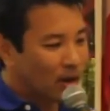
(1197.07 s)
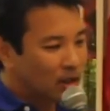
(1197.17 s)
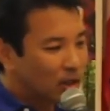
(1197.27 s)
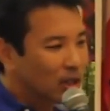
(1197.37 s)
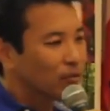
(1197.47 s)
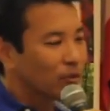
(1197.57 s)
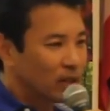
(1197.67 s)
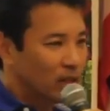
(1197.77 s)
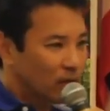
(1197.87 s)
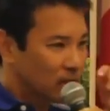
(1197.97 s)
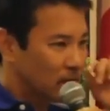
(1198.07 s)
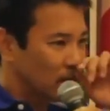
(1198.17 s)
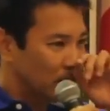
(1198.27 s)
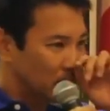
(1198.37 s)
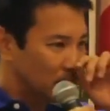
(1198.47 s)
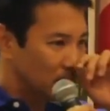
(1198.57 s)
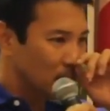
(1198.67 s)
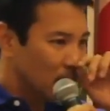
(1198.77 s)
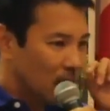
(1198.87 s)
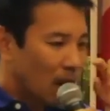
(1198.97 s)
about looking for the gifts in
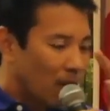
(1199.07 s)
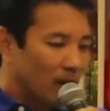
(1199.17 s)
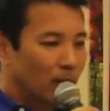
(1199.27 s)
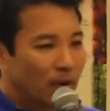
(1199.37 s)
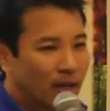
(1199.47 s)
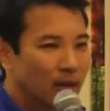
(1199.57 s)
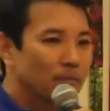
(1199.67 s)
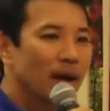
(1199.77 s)
others, I want to bring